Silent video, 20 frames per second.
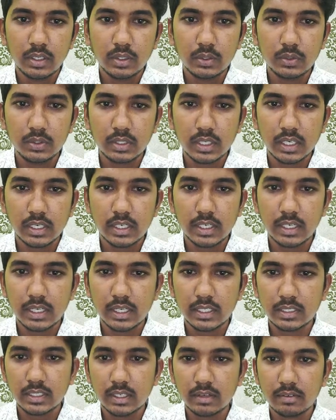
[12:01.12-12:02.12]
user entity
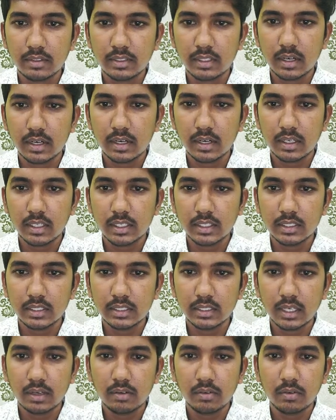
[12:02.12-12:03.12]
and service
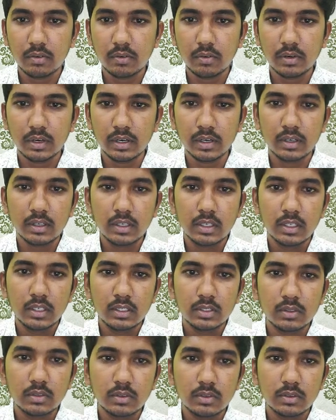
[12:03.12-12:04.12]
organizations I have quoted.
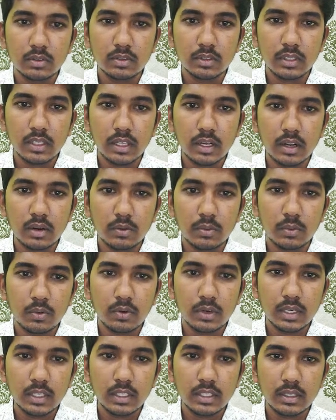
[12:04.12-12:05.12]
So there are
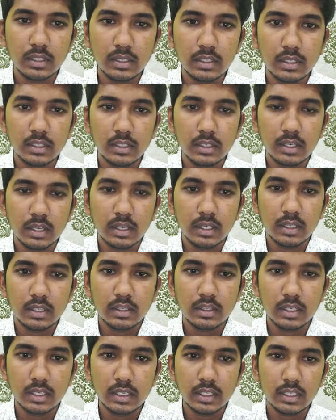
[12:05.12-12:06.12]
only
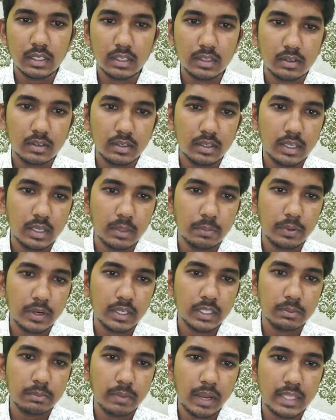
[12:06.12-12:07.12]
3 key
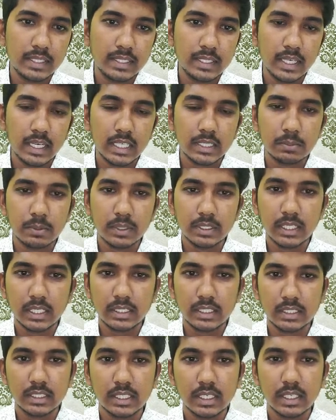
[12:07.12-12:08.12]
points matching as per
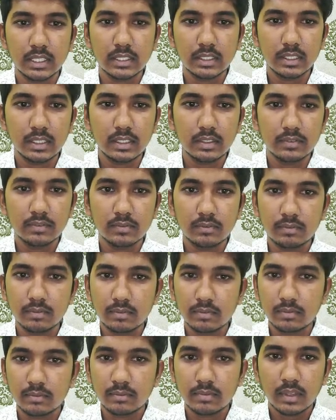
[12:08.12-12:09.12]
suggested answer.
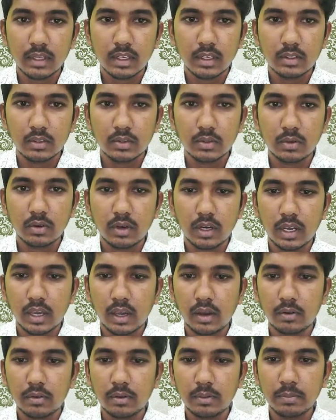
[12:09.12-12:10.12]
So I
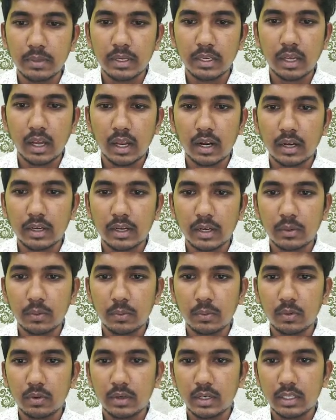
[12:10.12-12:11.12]
have been allotted
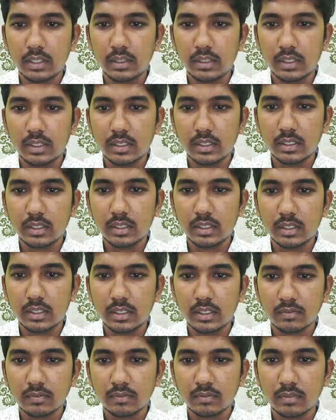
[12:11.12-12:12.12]
only 3 marks,
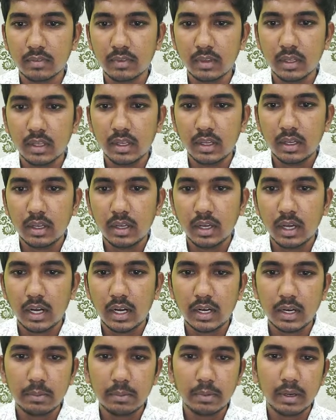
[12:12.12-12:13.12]

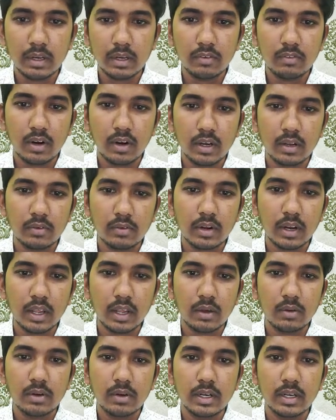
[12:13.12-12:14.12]
and remaining whatever I
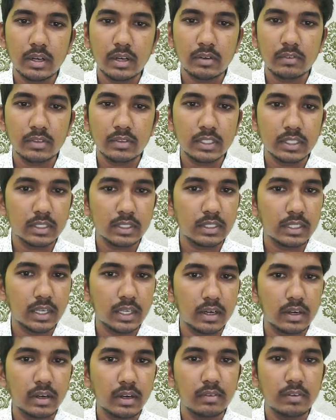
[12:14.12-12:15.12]
have written which is
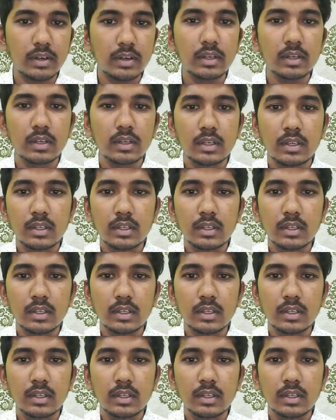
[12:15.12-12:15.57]
irrelevant